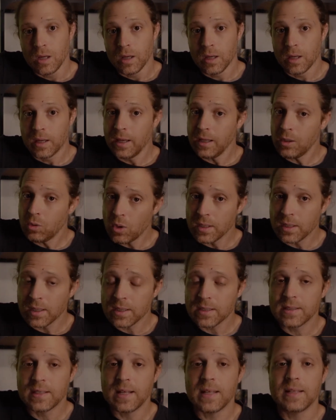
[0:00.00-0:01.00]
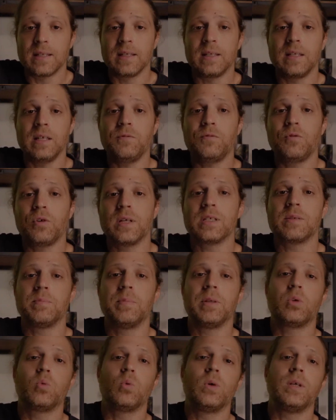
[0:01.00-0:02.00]
Key to understand the difference
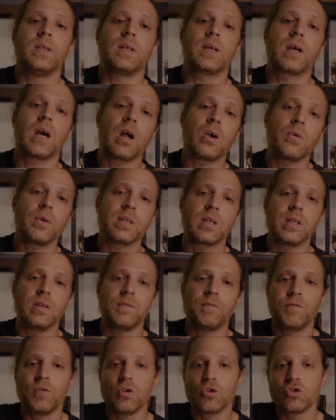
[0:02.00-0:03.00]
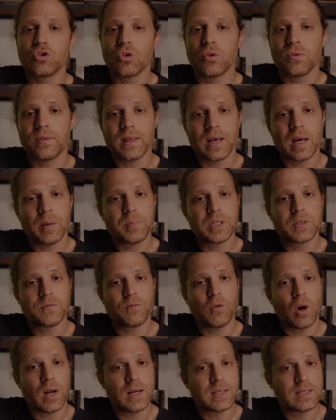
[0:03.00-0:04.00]
between current and future therapies
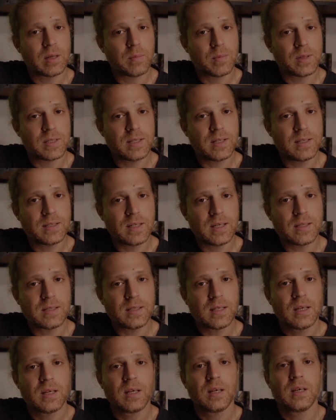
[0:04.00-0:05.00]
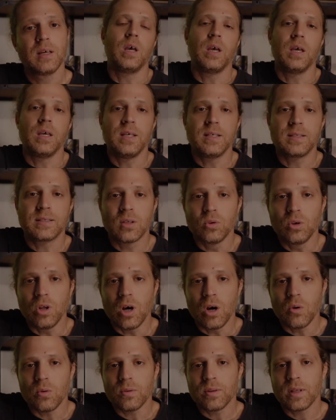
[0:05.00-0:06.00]
for Alzheimer's disease is to
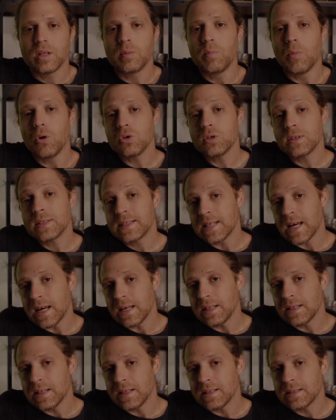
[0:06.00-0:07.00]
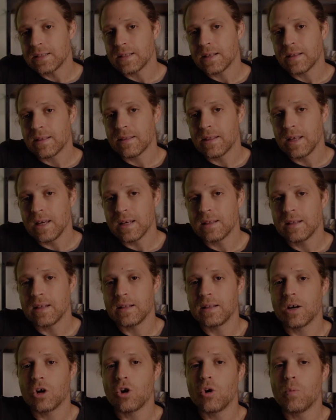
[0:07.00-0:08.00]
know that most scientists think
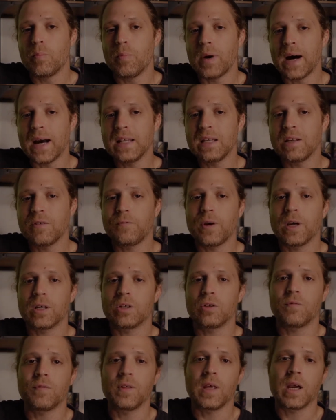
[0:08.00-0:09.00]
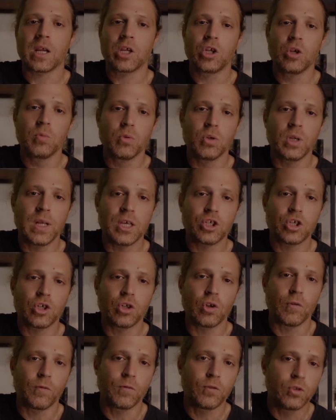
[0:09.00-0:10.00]
that the combined effect of the
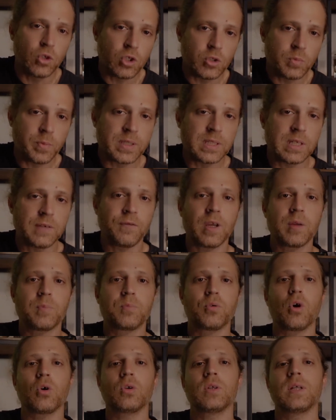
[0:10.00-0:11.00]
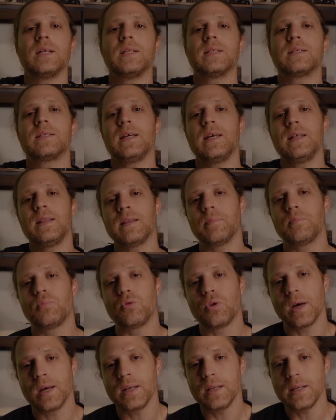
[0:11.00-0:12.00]
accumulation of two specific proteins in the
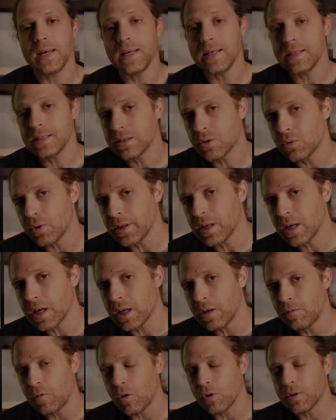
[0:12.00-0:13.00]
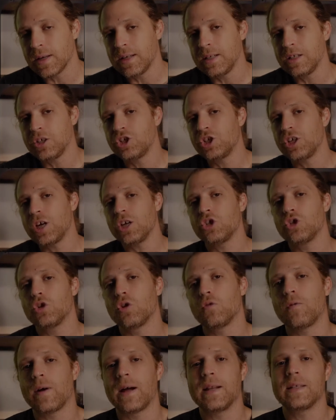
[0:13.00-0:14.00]
brain is critical for the initiation
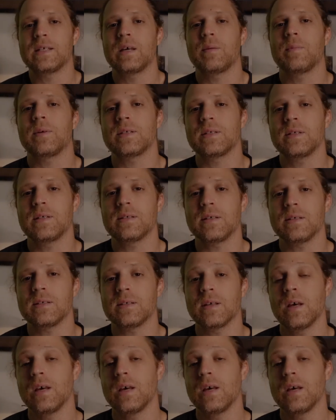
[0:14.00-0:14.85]
of Alzheimer's disease.